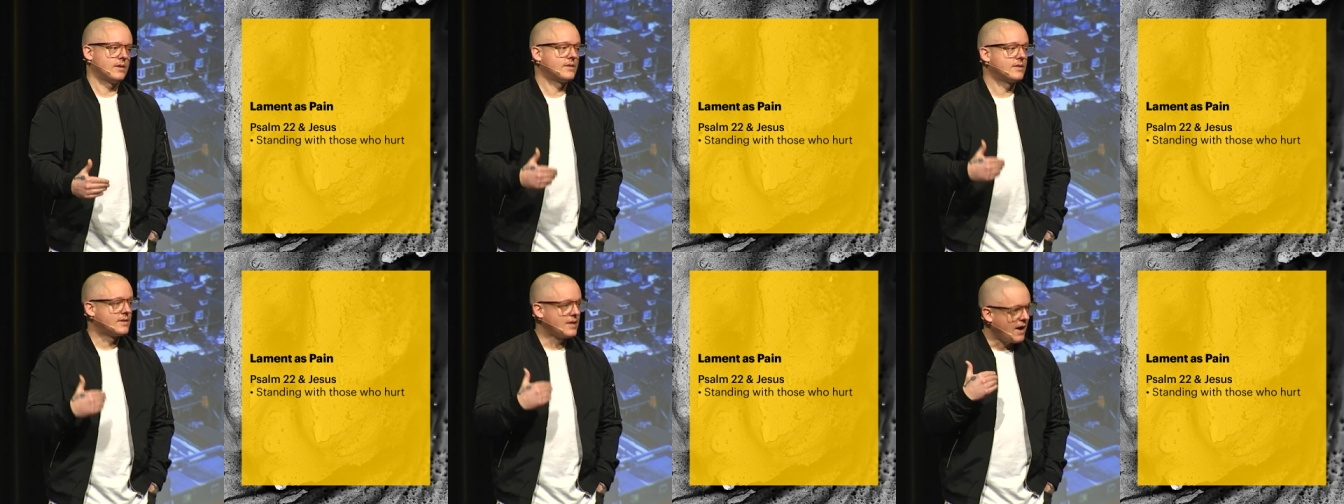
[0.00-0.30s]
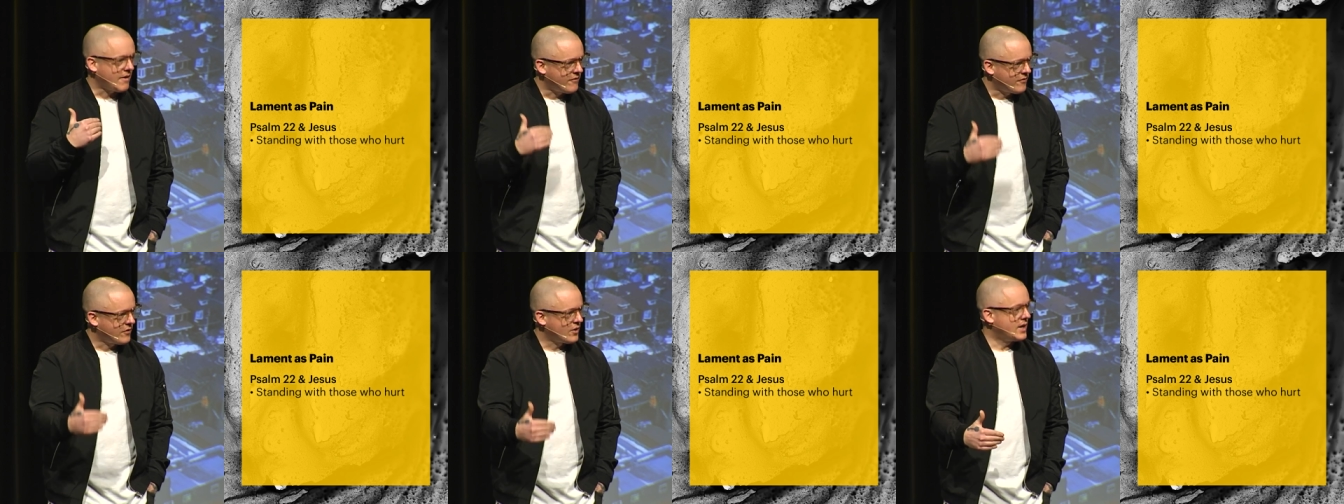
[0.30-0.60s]

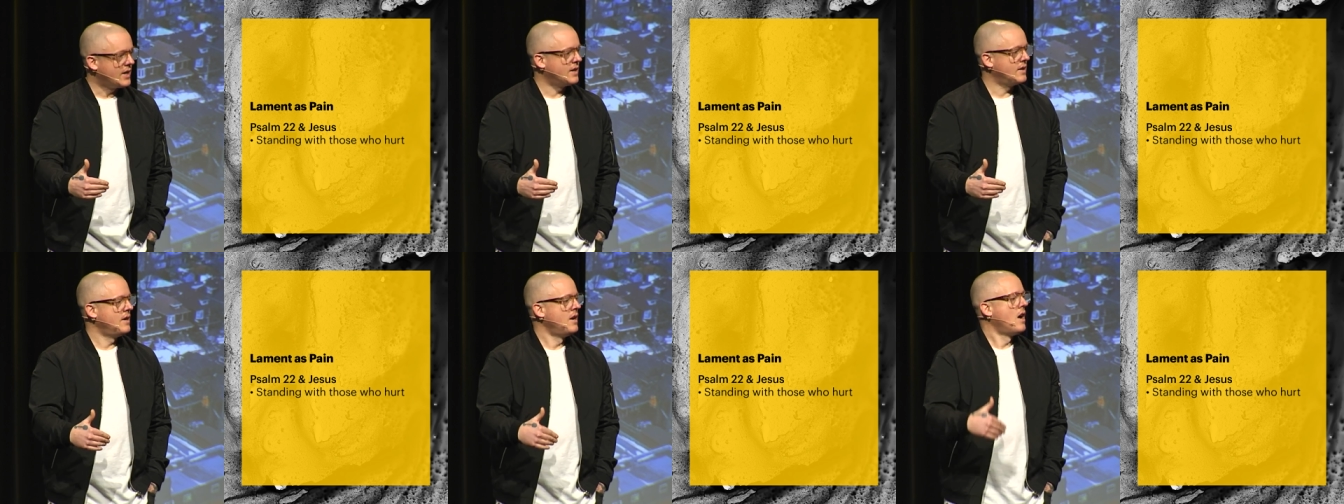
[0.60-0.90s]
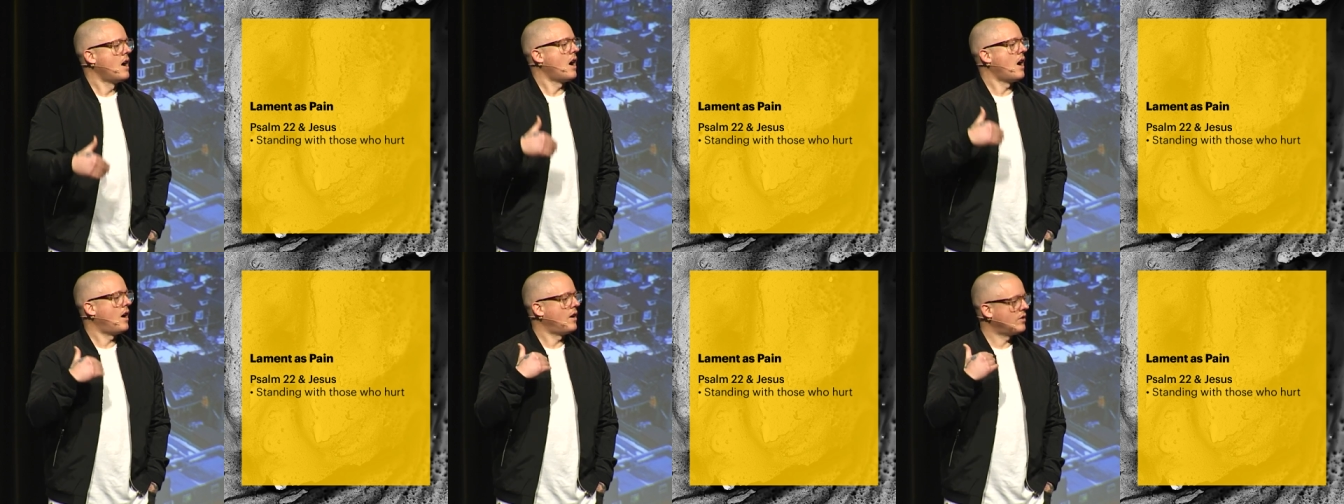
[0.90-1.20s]
suffering
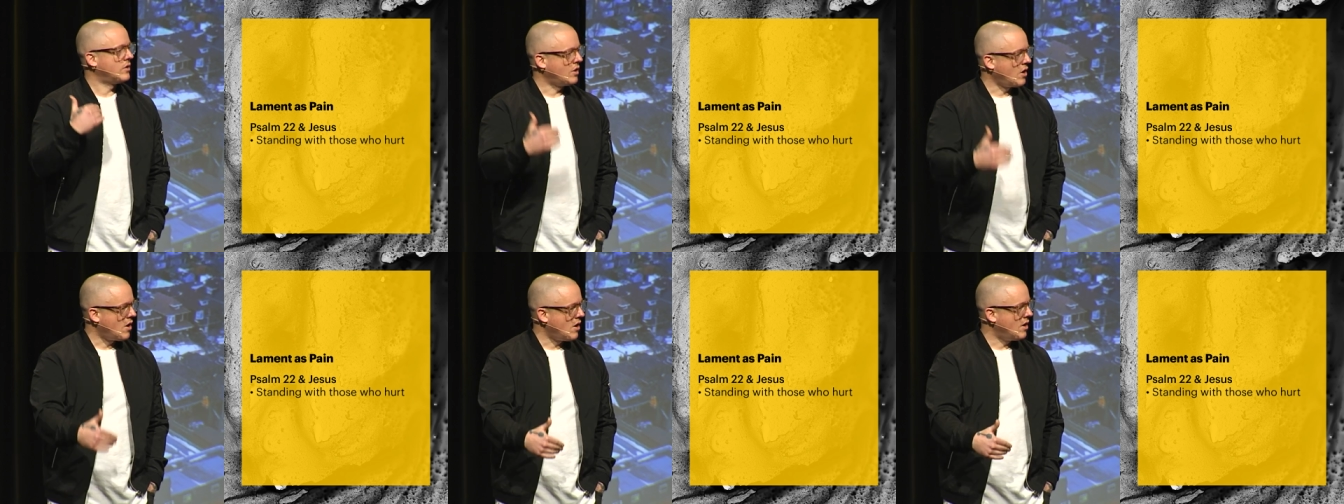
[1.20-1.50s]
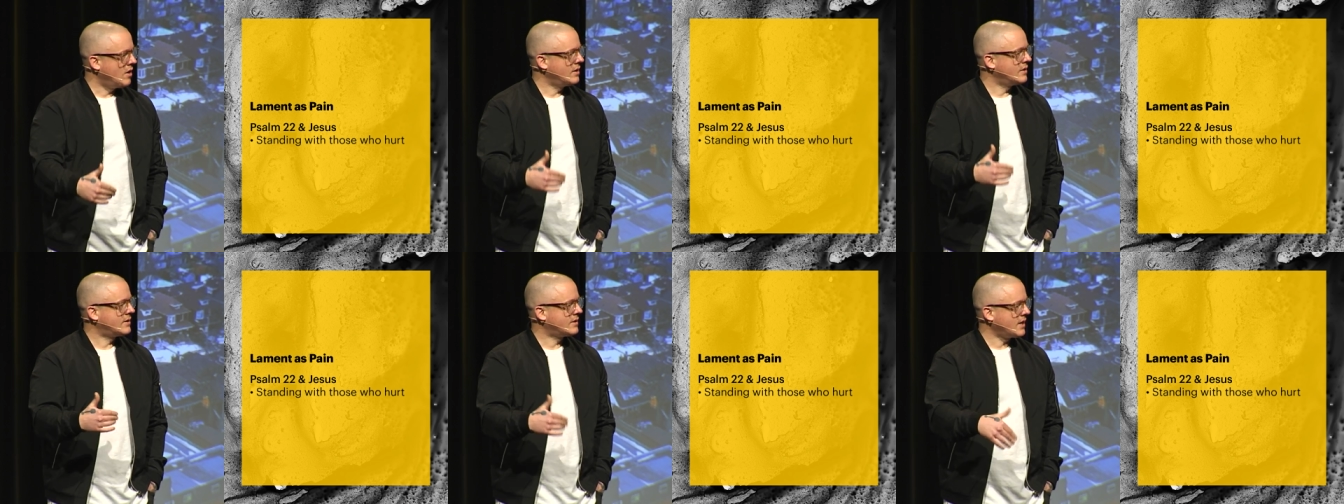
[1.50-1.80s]

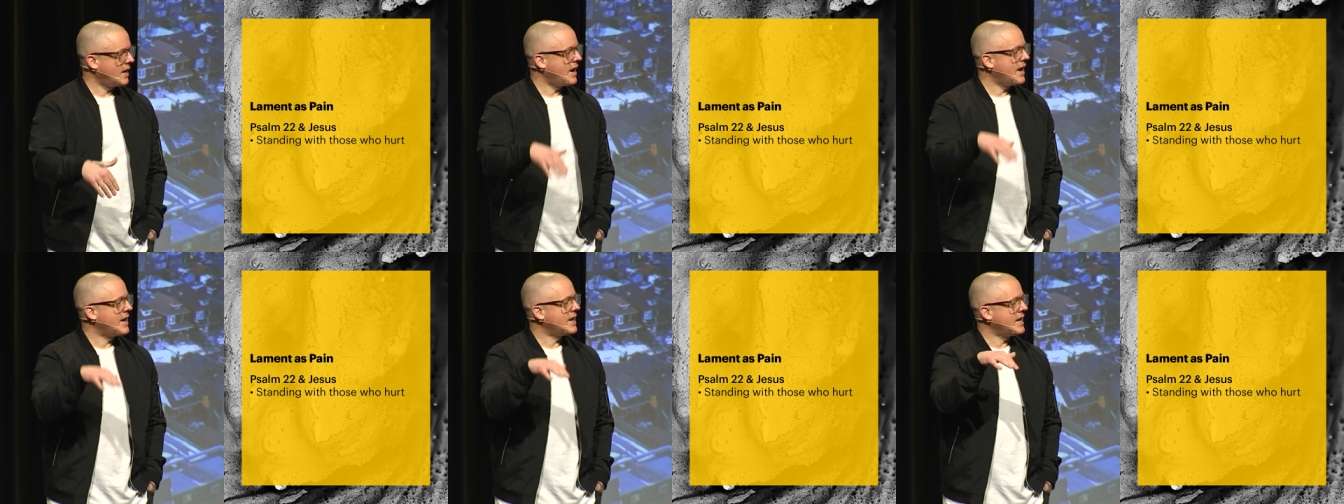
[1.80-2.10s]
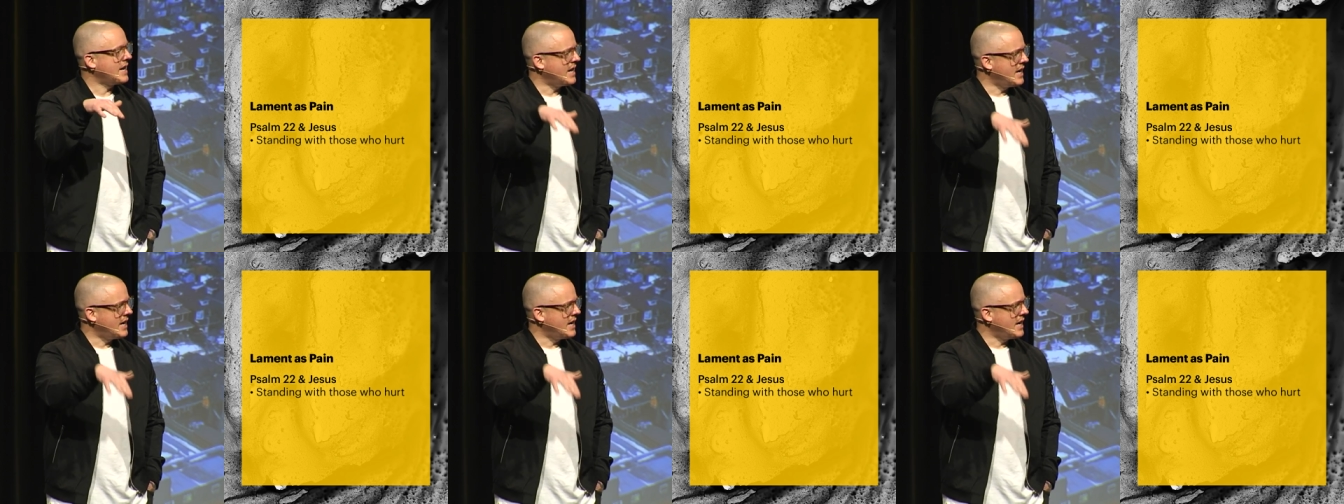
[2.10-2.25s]
alongside,